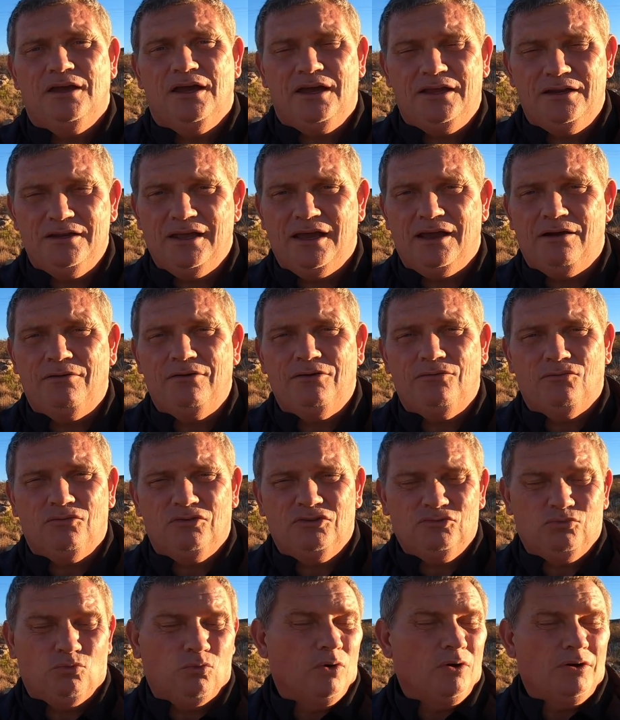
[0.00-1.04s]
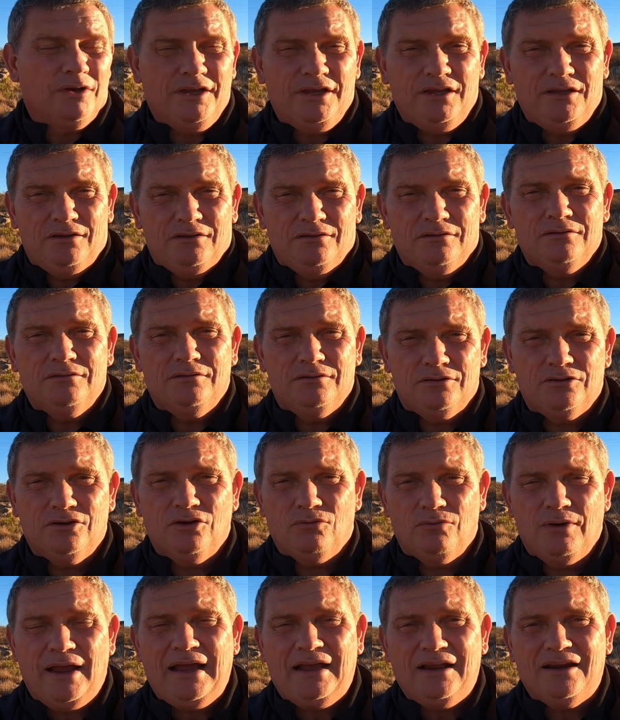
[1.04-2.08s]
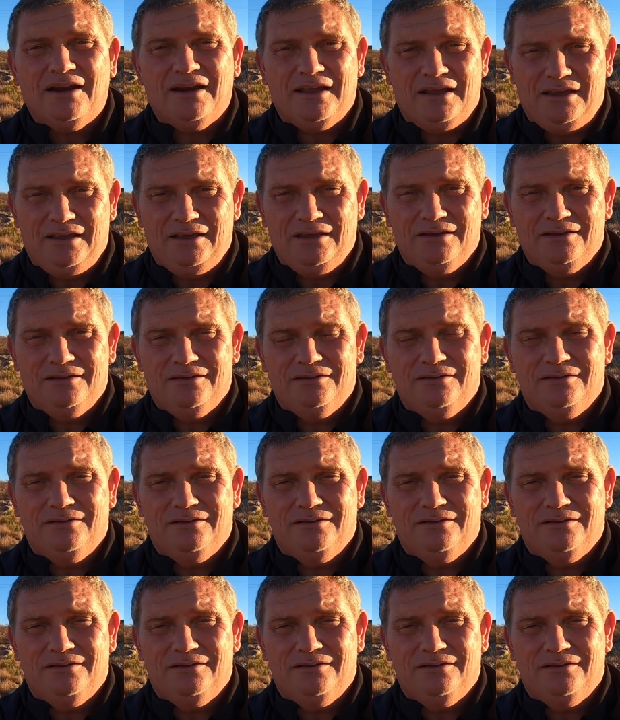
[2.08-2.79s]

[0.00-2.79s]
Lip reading: and now it was working correctly.